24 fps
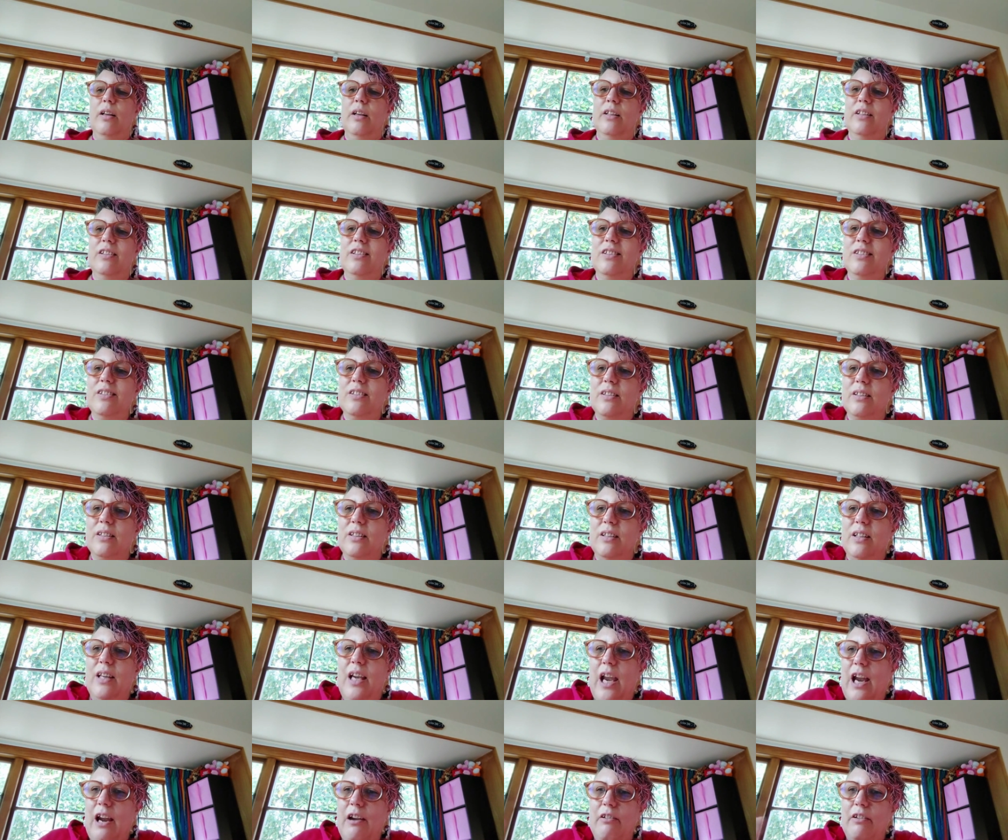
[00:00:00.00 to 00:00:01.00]
he just
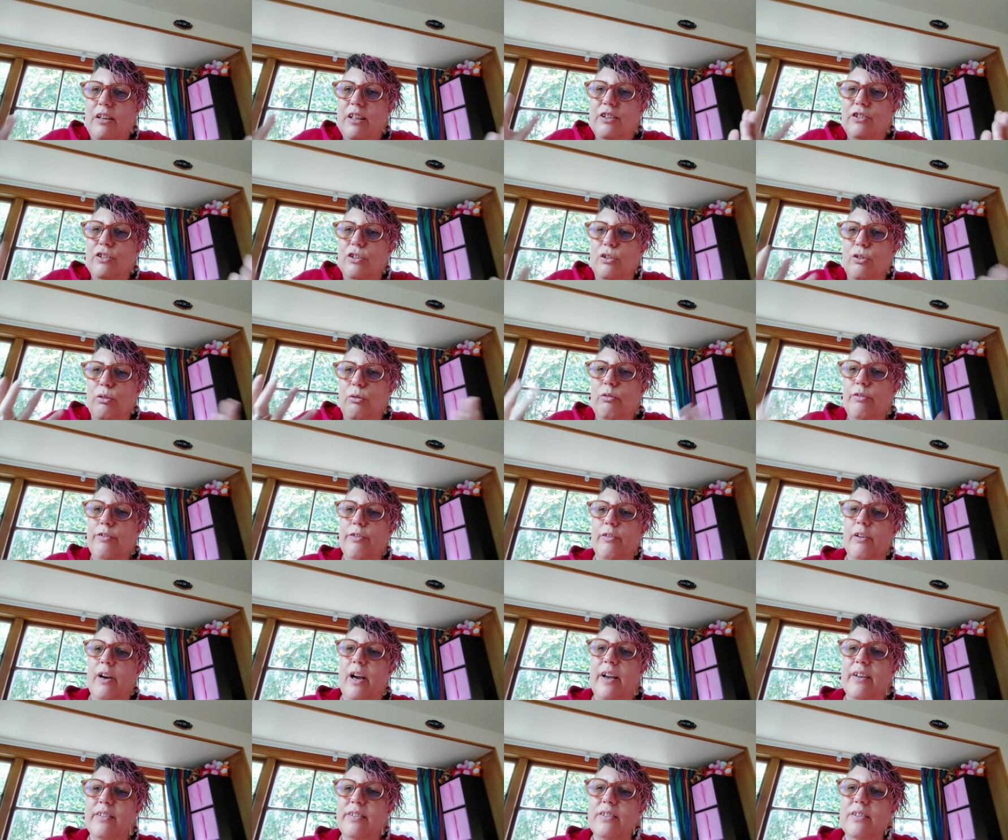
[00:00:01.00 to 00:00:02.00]
carries it all
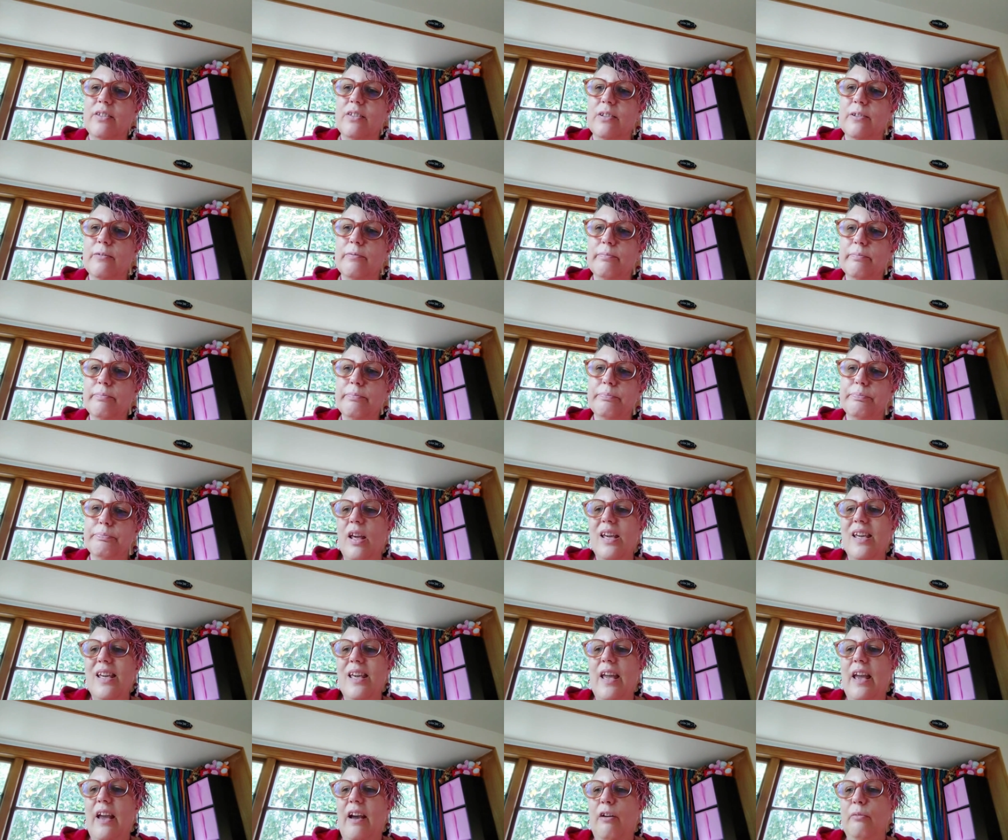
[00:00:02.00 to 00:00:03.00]
for us.
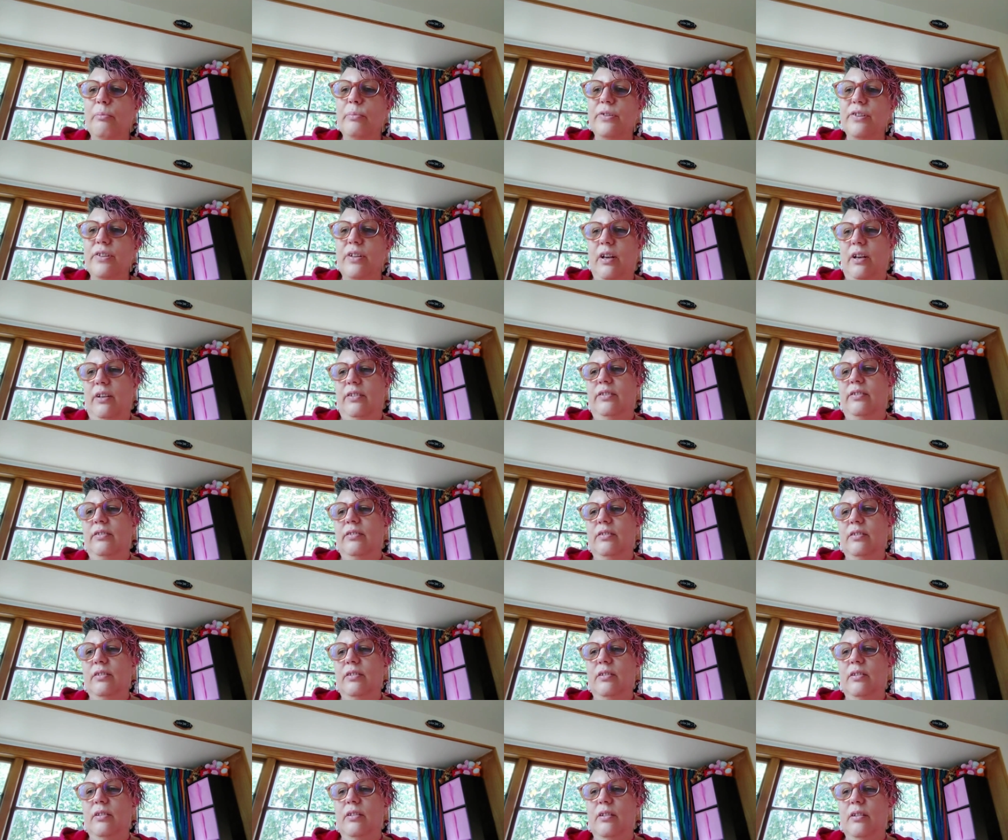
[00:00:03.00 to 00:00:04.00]
He helps us
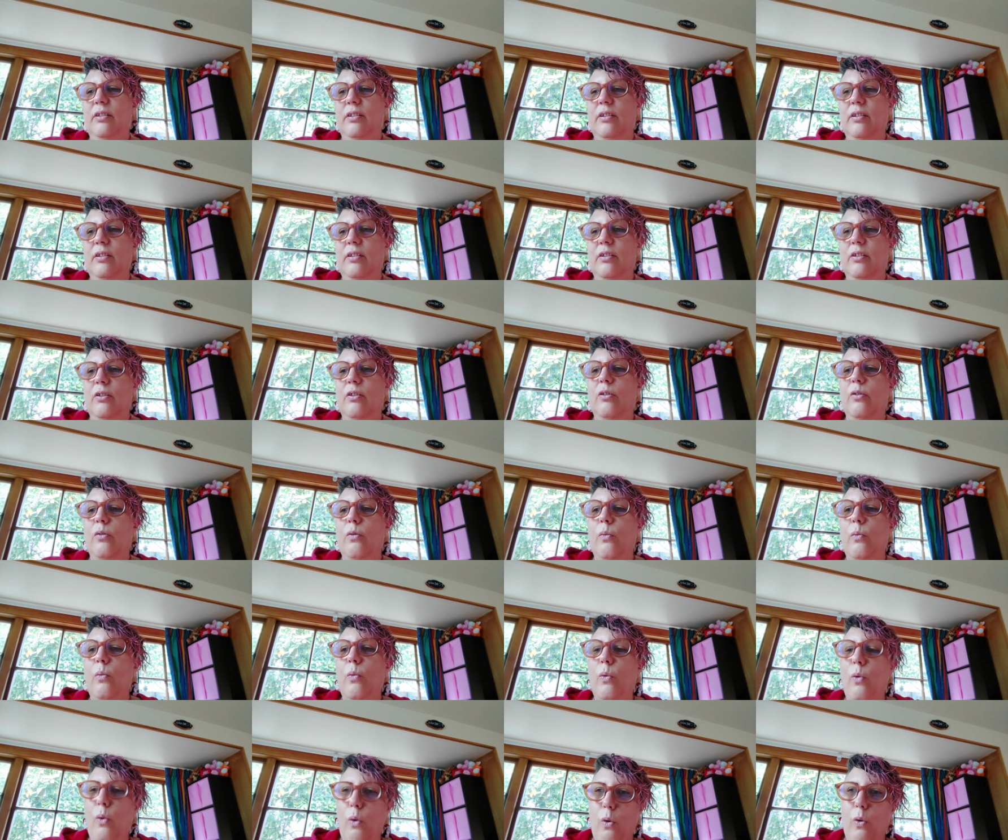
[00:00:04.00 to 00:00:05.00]

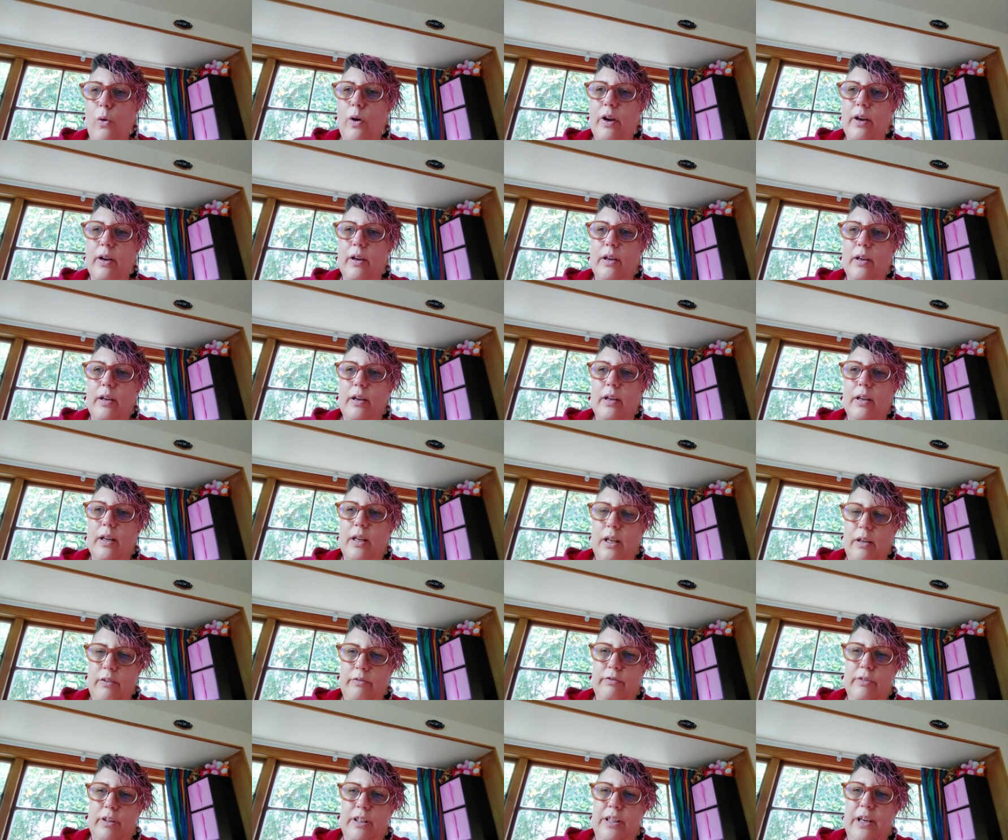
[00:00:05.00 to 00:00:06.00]
walk
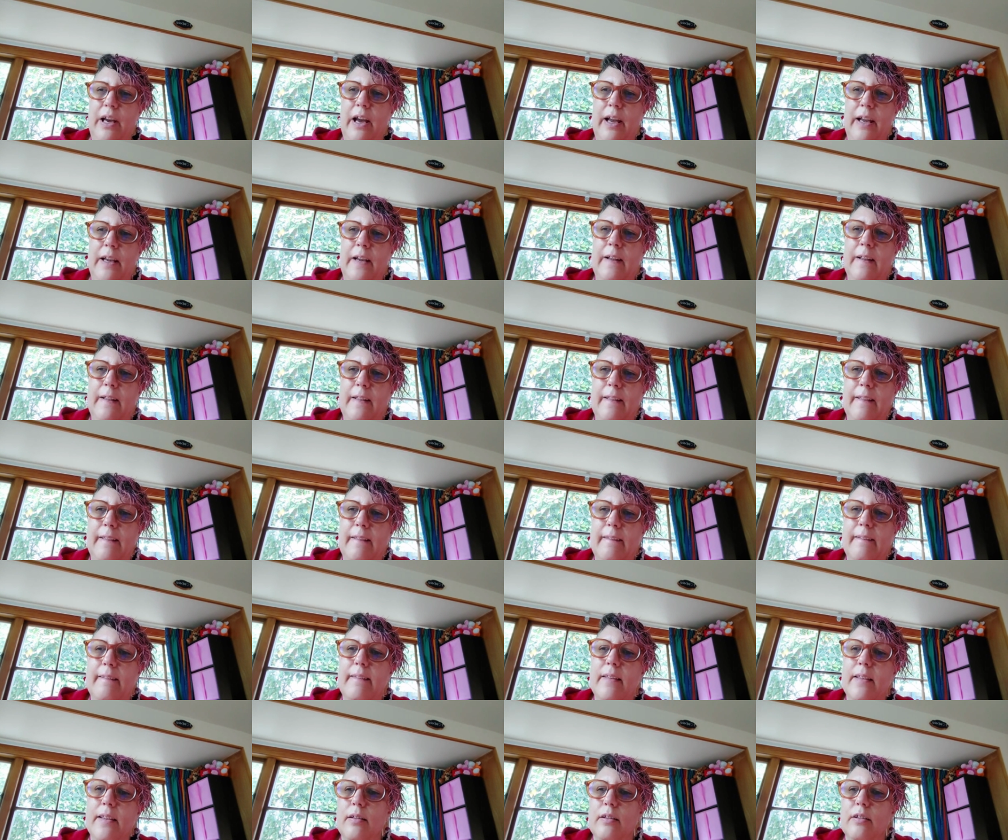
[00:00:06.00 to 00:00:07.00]
every day
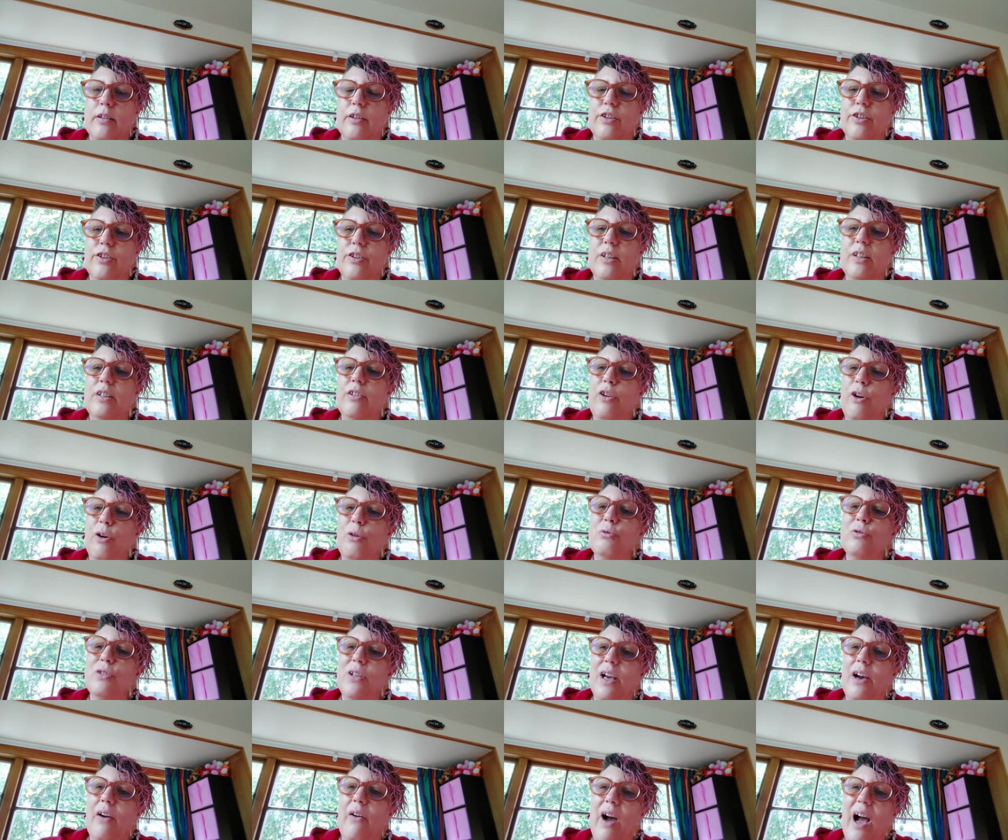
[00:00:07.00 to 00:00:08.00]
because he
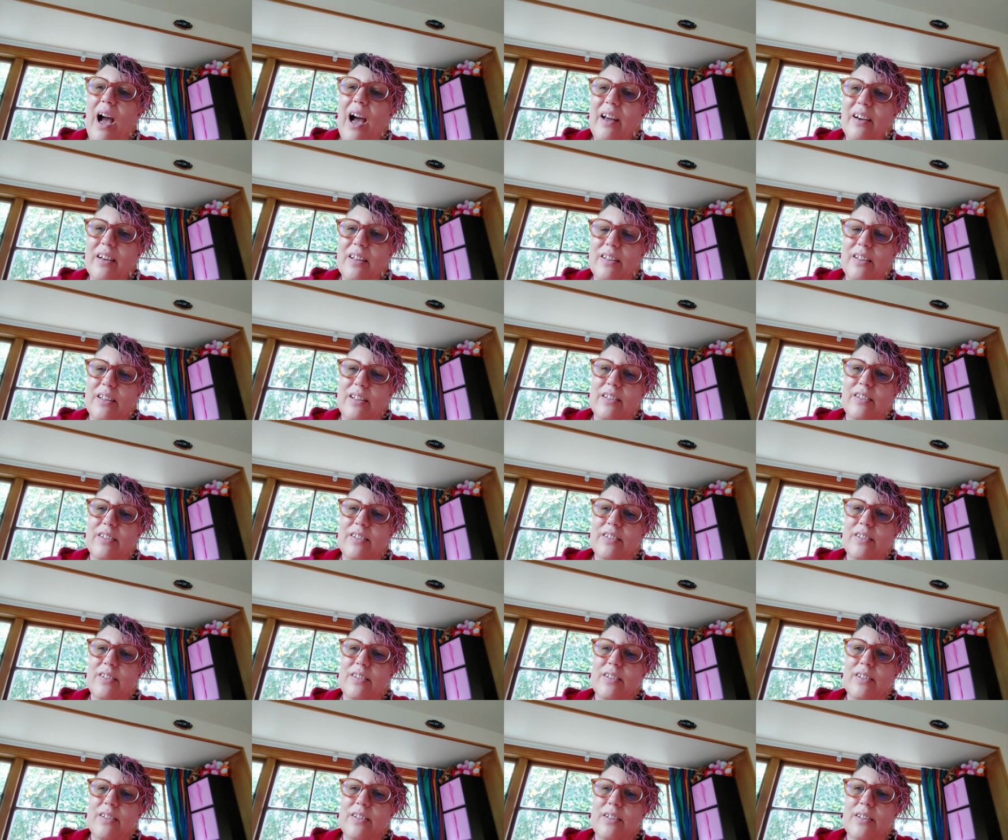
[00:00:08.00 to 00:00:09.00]
knows how hard it
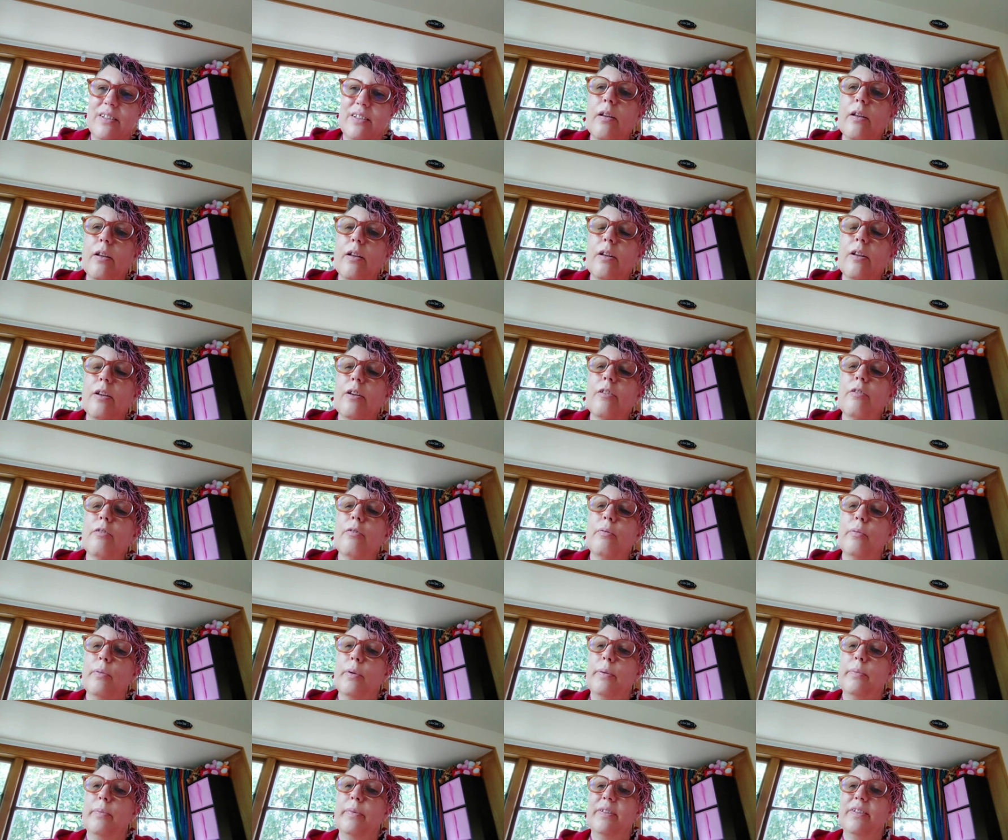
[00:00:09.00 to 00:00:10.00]
is.
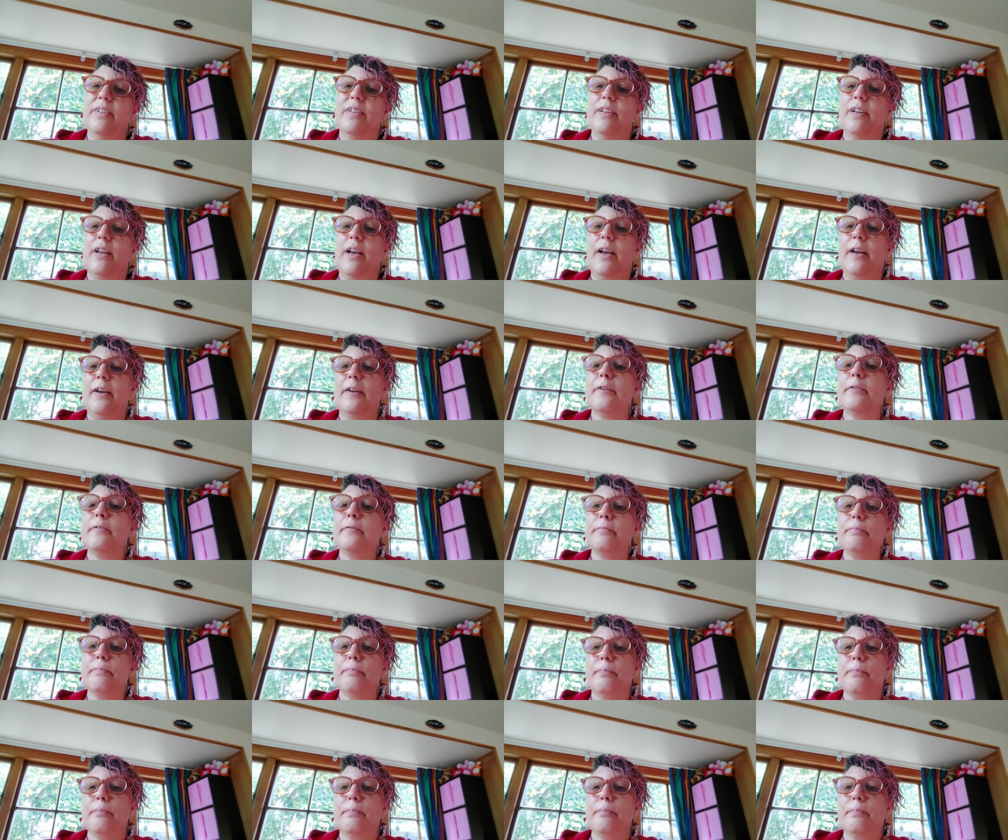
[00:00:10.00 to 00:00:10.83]
Remember today